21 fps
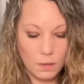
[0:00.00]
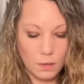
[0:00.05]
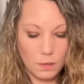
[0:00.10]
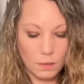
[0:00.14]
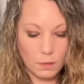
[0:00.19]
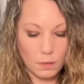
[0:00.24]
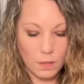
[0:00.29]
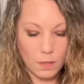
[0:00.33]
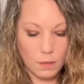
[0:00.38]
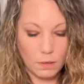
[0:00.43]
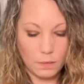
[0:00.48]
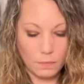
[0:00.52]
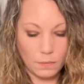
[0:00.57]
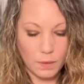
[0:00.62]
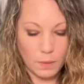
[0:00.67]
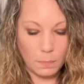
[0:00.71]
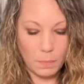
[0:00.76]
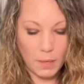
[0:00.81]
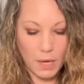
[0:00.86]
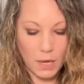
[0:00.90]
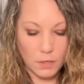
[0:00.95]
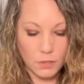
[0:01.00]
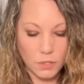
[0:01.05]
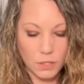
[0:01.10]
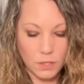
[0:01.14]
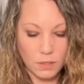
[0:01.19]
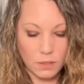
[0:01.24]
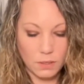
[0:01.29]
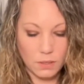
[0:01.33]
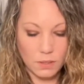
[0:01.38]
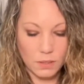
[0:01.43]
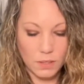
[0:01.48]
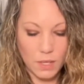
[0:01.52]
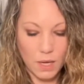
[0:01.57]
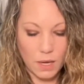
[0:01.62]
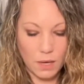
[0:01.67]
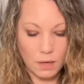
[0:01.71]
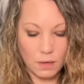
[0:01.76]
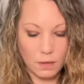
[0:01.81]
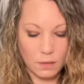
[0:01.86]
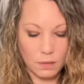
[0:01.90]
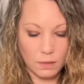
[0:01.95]
A lot of like passion,
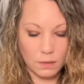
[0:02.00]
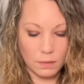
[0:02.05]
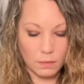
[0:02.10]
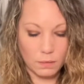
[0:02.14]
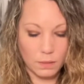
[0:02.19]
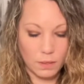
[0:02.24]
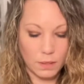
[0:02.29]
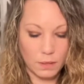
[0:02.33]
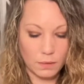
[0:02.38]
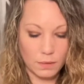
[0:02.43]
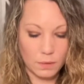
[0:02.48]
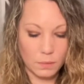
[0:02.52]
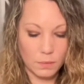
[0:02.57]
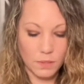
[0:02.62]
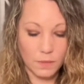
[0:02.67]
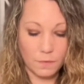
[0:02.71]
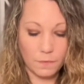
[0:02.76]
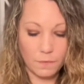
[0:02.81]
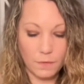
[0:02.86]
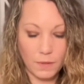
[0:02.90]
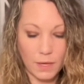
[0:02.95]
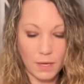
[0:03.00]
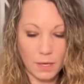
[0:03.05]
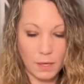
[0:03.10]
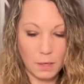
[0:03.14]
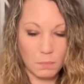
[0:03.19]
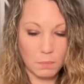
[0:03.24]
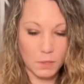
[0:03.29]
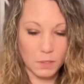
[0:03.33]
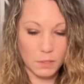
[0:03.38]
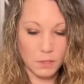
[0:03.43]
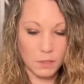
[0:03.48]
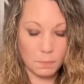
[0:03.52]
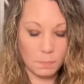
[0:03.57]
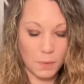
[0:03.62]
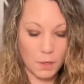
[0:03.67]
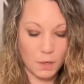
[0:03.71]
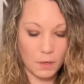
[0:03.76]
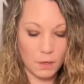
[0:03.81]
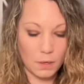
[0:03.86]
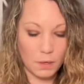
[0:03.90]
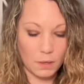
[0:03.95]
desire, like there was a flame, a
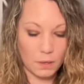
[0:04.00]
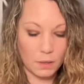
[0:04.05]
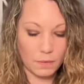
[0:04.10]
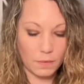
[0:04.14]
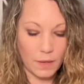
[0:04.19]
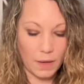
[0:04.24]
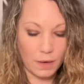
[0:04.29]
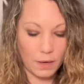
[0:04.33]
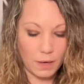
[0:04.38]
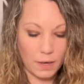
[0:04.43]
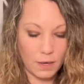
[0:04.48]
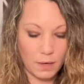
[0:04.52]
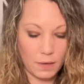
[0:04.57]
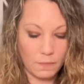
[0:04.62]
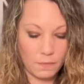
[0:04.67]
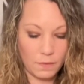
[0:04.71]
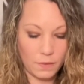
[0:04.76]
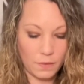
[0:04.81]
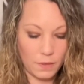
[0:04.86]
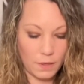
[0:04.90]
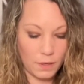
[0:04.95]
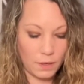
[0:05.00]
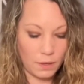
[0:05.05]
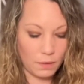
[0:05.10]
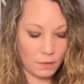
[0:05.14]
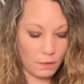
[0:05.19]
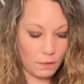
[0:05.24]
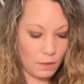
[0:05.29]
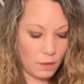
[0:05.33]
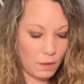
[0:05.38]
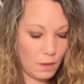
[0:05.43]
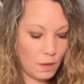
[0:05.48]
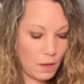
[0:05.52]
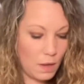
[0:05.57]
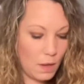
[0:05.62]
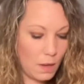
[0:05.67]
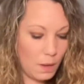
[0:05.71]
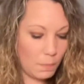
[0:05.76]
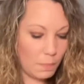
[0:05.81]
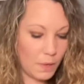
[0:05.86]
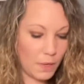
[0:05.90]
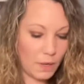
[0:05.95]
spark, that kind of a thing.
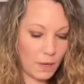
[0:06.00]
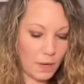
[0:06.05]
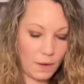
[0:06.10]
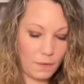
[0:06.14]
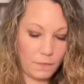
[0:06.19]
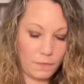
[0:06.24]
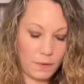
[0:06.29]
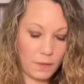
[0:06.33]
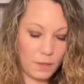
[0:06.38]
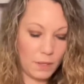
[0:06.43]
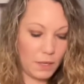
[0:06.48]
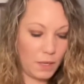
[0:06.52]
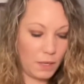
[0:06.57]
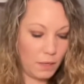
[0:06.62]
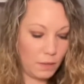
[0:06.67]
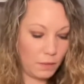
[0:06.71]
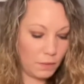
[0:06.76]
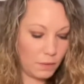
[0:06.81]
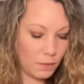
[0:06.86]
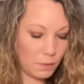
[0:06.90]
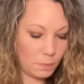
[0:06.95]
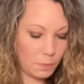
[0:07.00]
But I feel like this